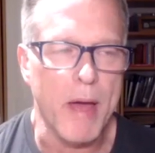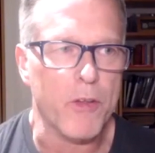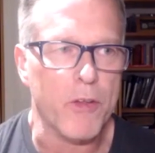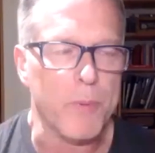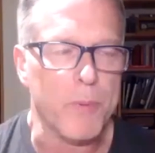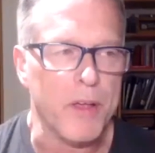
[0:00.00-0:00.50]

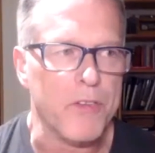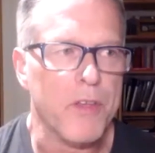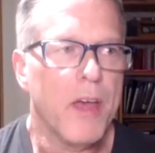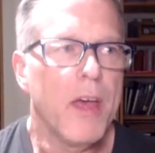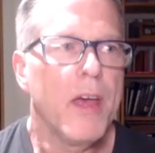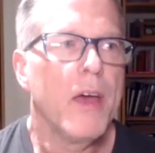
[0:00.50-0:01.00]
matters,
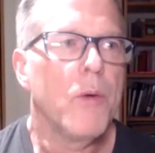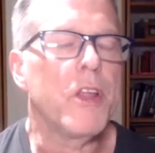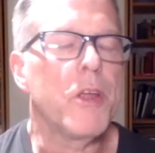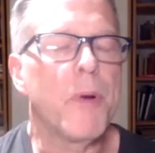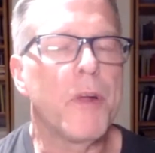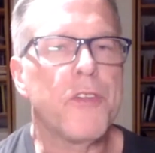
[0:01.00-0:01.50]
because
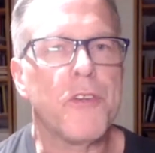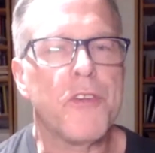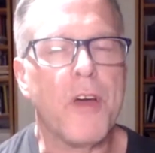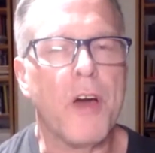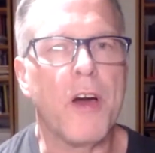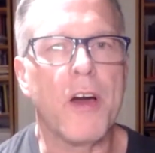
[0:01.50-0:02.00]
when you put your
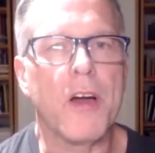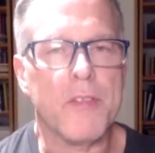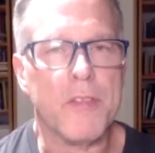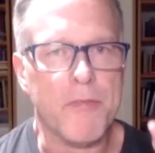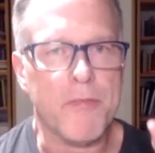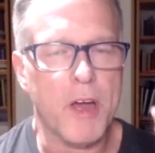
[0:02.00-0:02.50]
tongue,
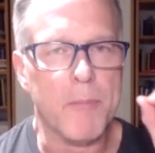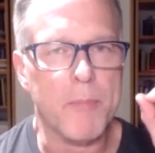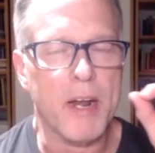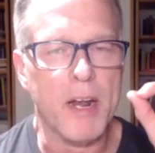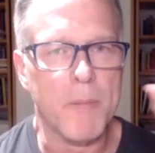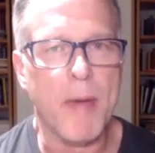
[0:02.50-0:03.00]
the front,
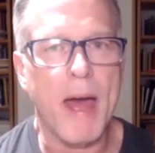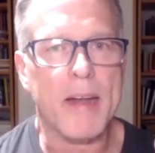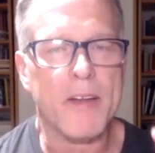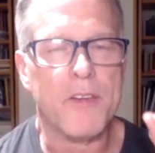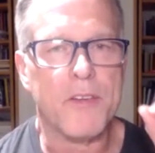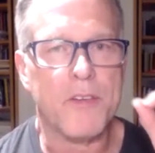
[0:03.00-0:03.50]
middle, and
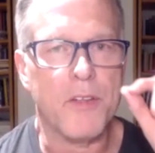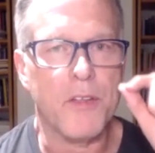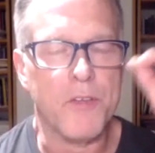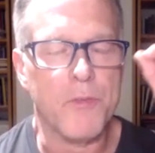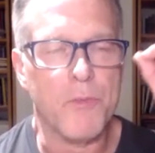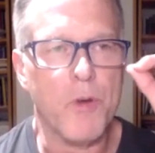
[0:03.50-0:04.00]
back
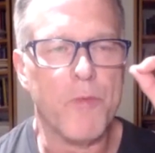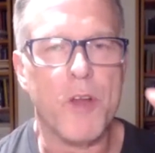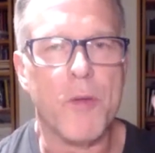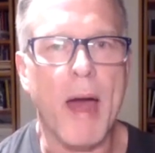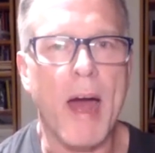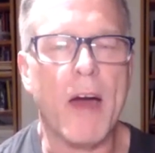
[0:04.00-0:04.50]
to the roof
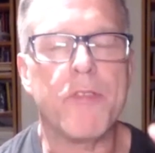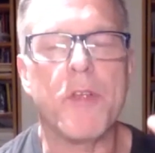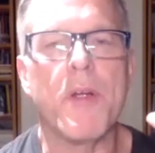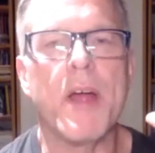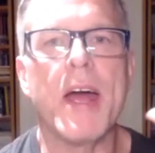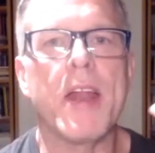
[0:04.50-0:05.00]
of your
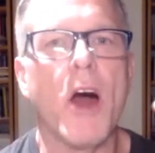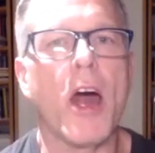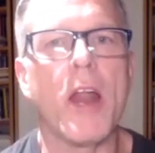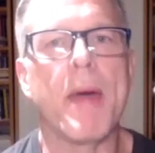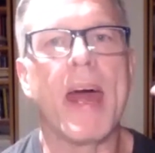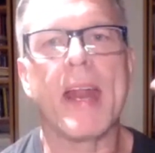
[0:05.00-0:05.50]
mouth, your head
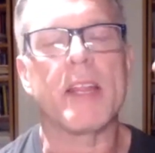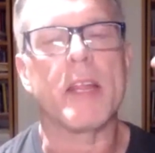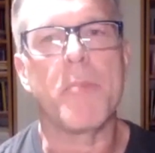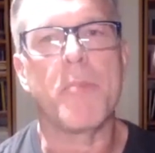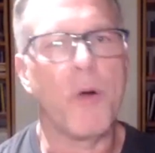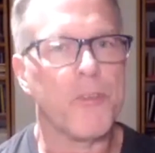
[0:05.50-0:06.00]

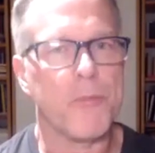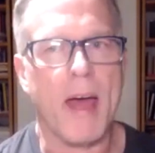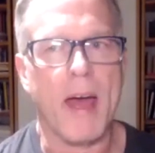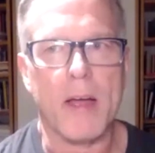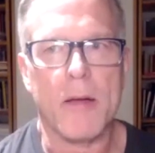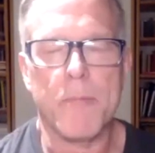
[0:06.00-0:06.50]
automatically pulls
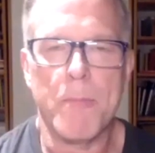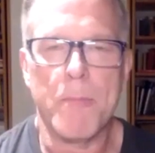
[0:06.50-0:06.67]
back